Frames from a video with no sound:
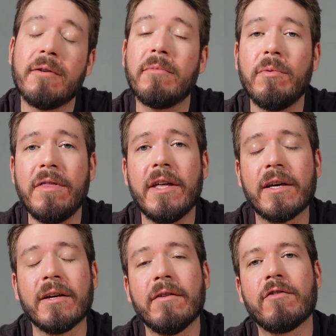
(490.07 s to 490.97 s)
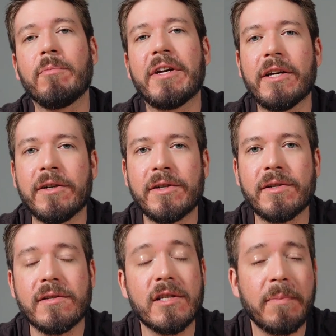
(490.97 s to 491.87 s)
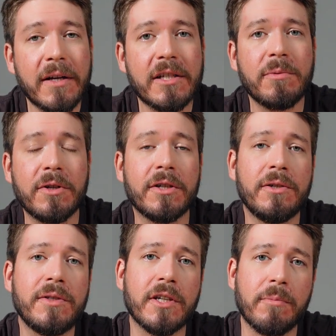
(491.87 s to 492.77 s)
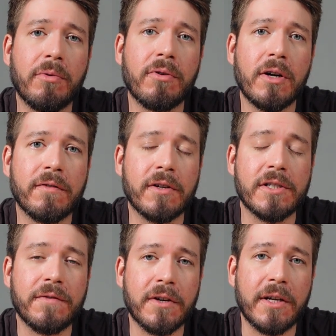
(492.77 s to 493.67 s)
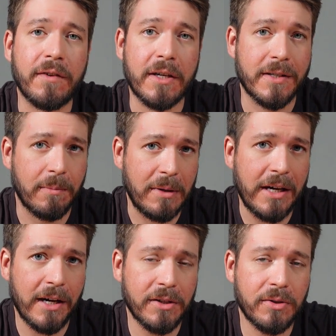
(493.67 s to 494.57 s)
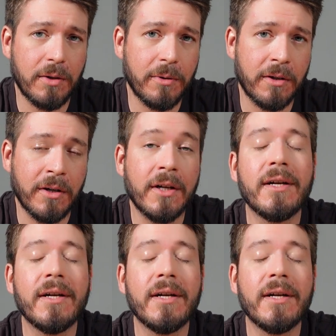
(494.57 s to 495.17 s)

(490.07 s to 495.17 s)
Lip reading: but we think for beginners, especially when you're using a pour-over as forgiving as the Bee House dripper,